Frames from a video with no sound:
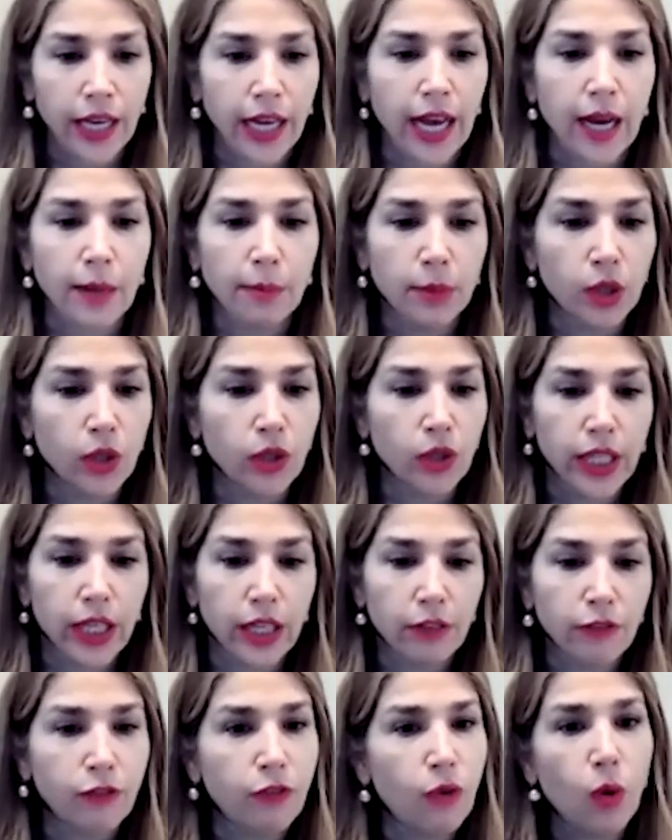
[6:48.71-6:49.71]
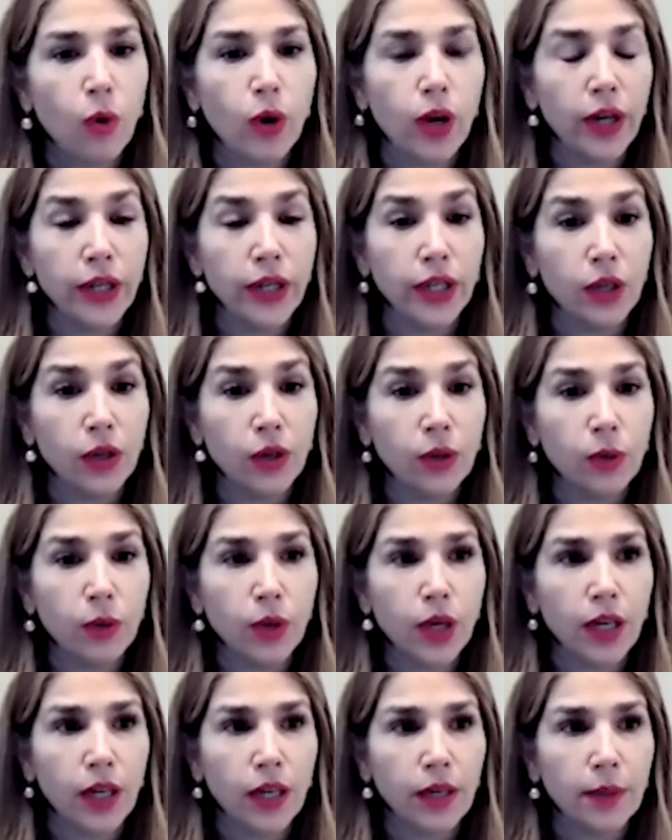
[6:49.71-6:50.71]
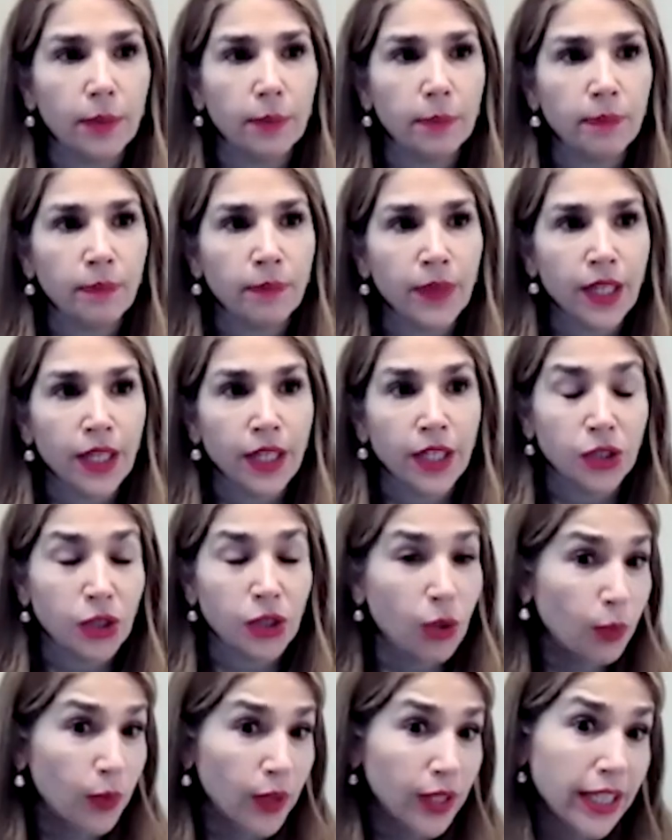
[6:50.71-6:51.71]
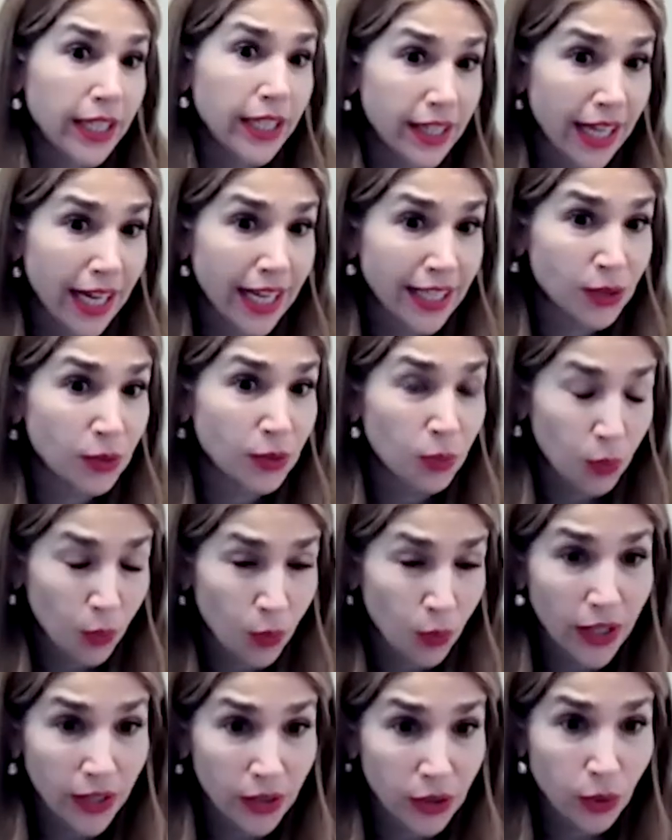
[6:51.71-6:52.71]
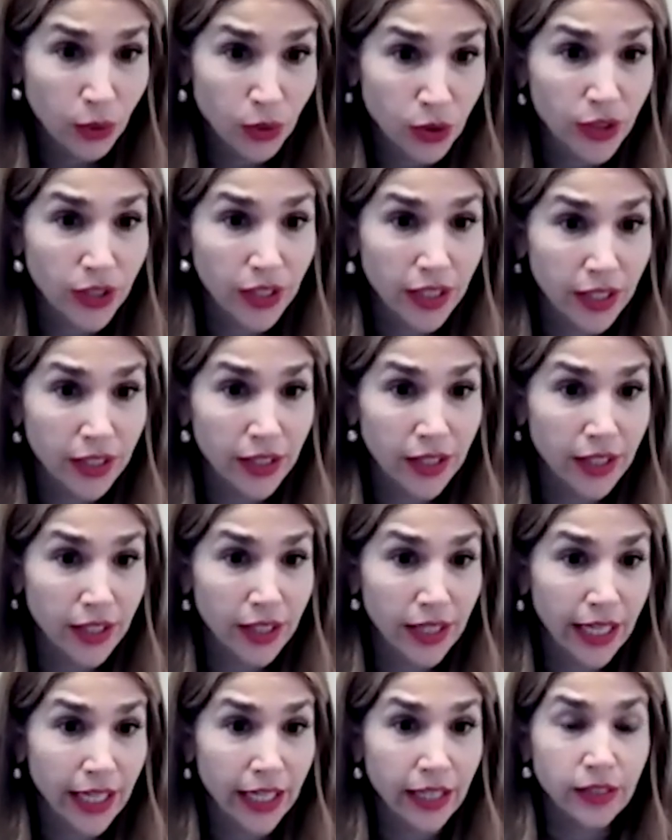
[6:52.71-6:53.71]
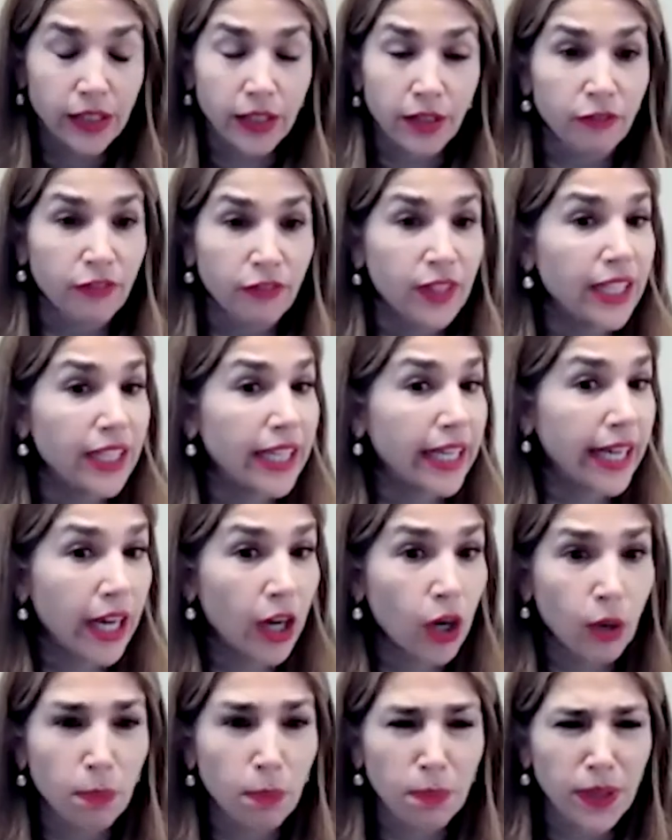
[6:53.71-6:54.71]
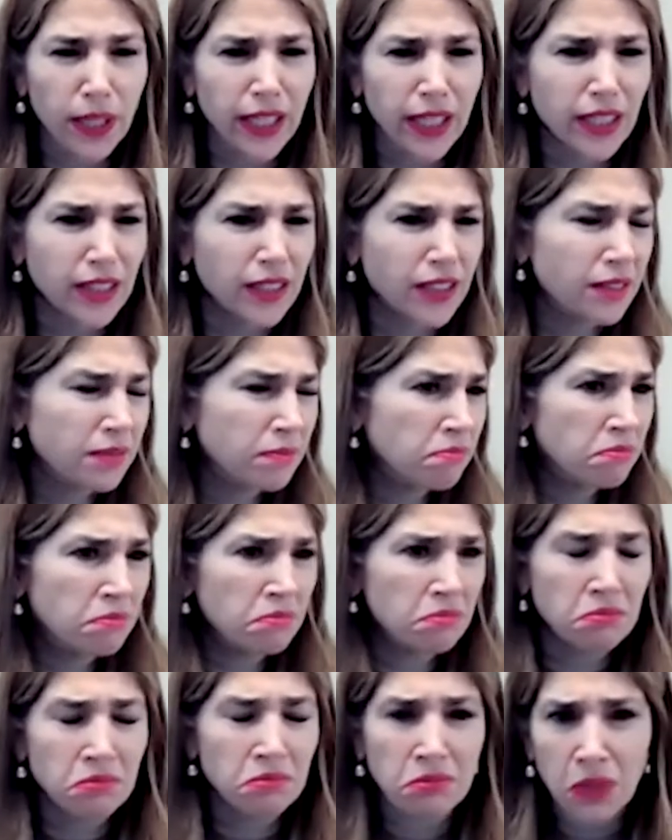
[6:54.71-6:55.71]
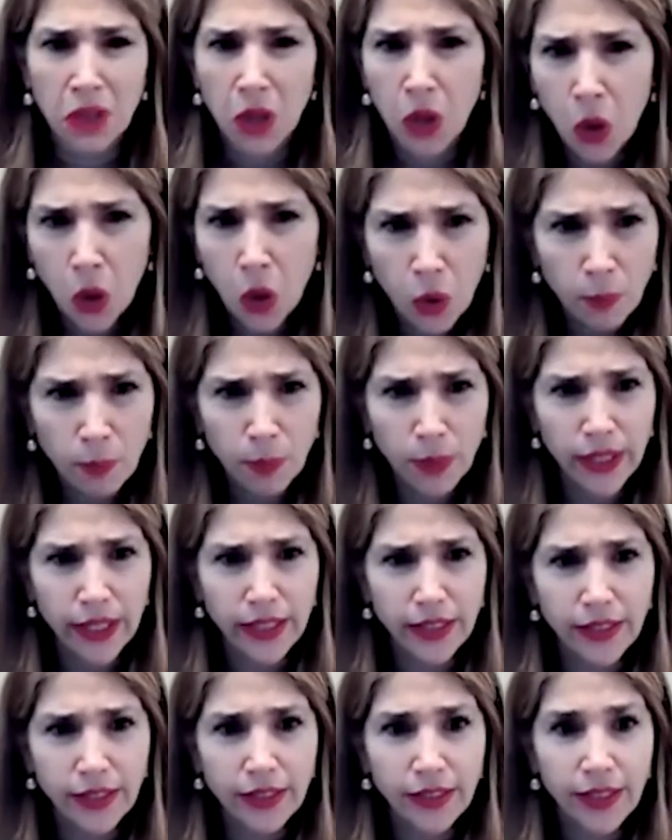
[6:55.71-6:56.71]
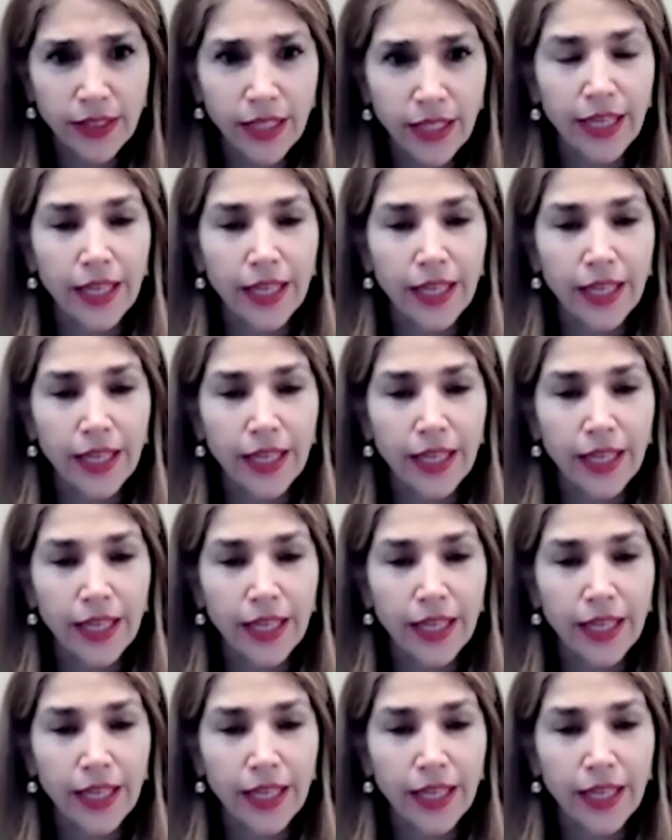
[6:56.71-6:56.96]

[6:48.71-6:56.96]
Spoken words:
I'm looking for, you know, so really those are the things of feeling helpless, hopeless.